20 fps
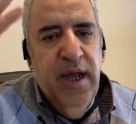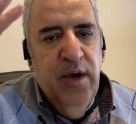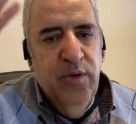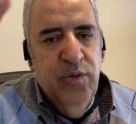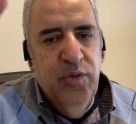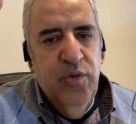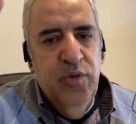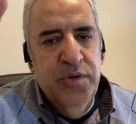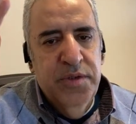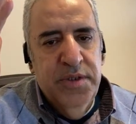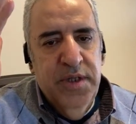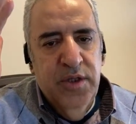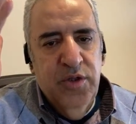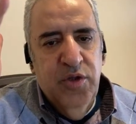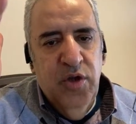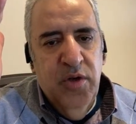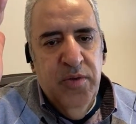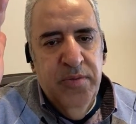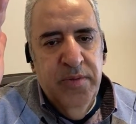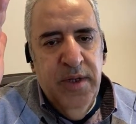how to use the
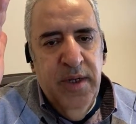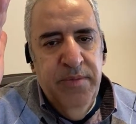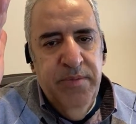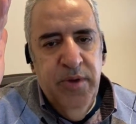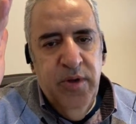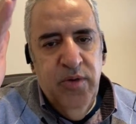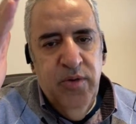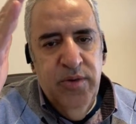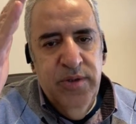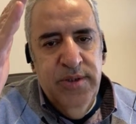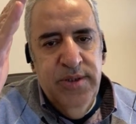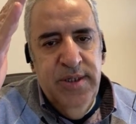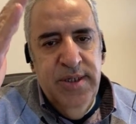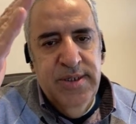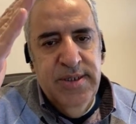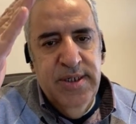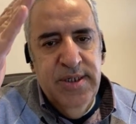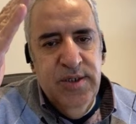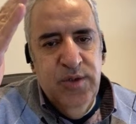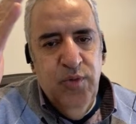terminal, because
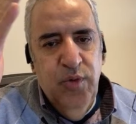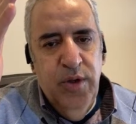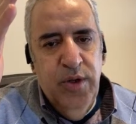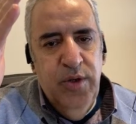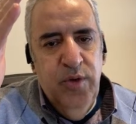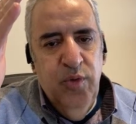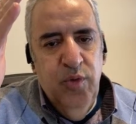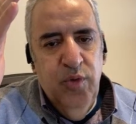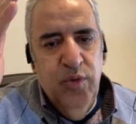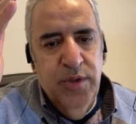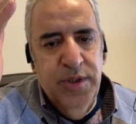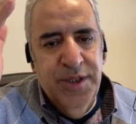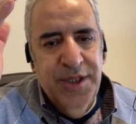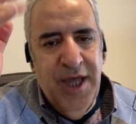this is where you